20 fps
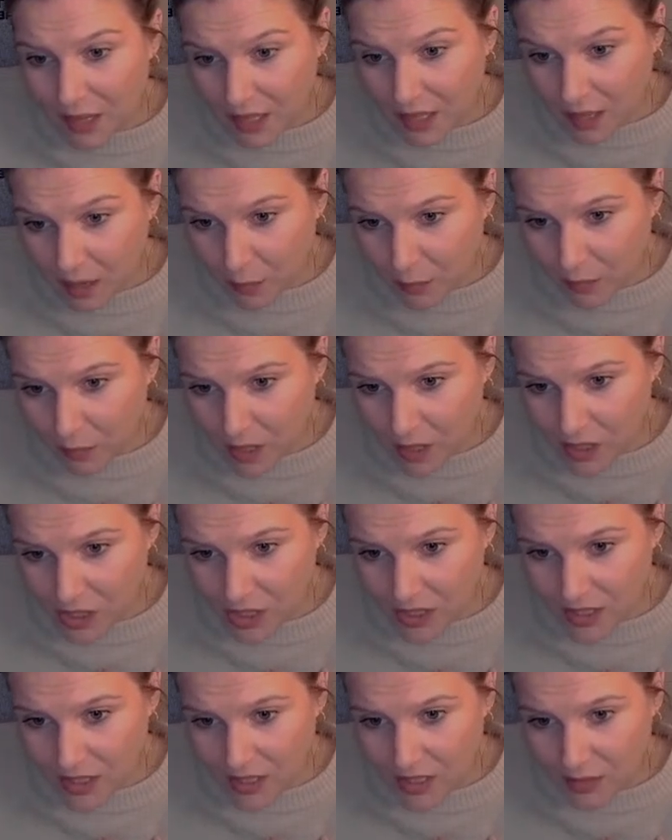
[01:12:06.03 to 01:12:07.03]

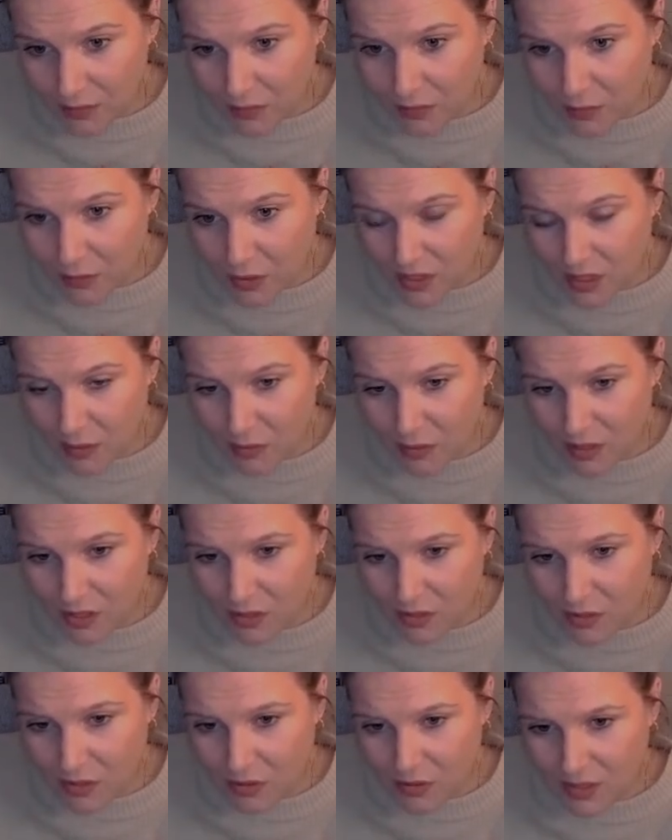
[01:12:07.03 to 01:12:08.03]
operation, still forcing me to
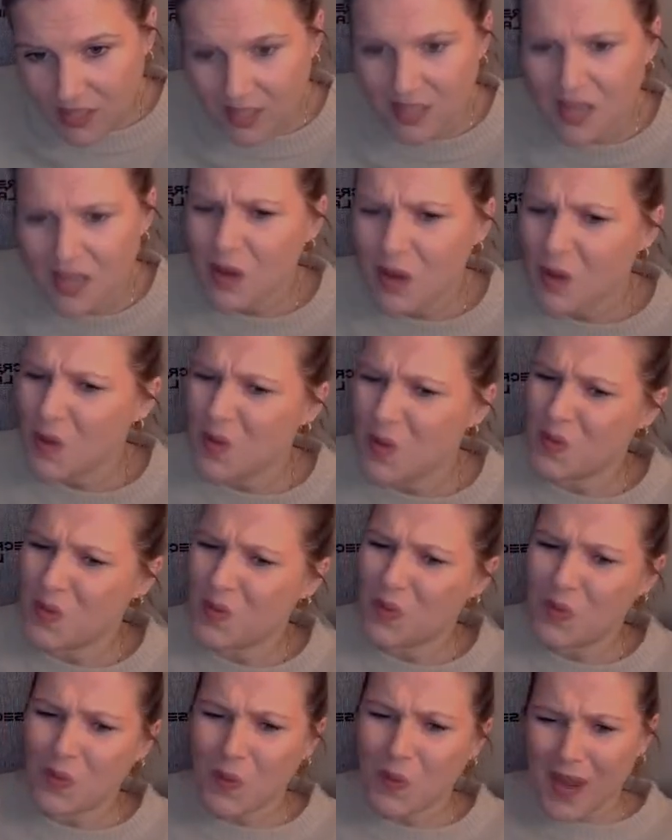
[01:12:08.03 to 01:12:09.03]
do this.
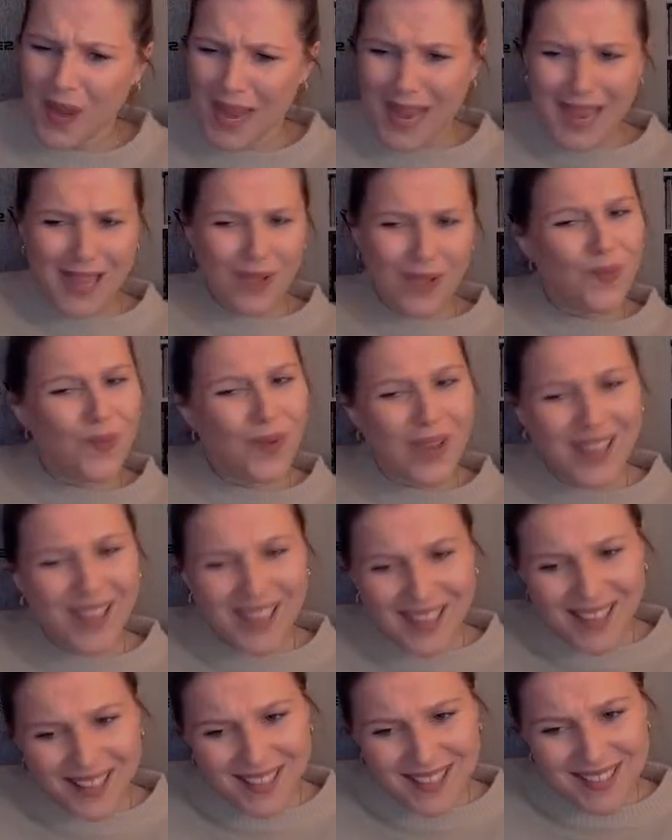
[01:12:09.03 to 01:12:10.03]
Wait,
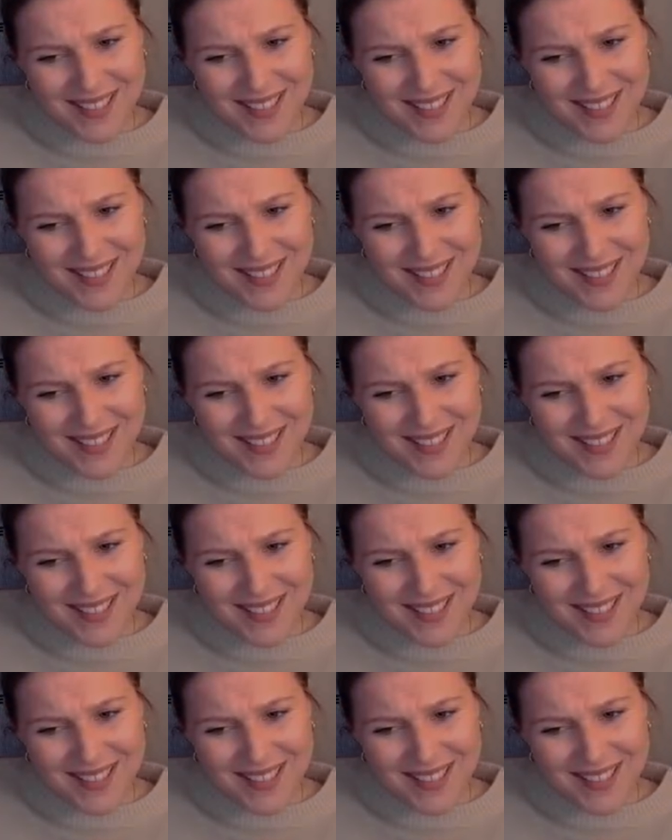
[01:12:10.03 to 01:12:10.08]
what?